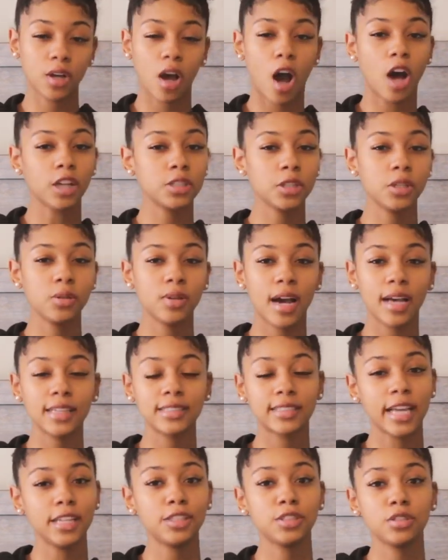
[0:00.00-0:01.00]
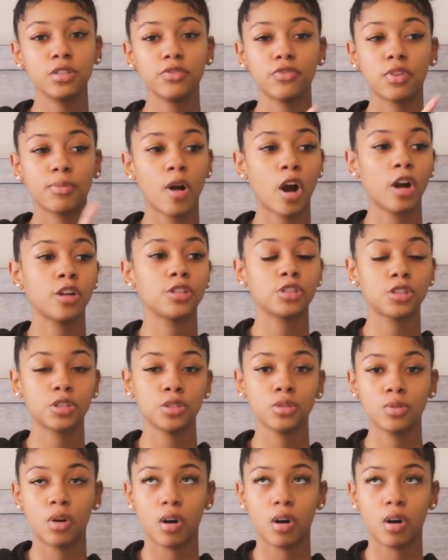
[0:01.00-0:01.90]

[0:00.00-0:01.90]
Also, you guys, stay tuned for part two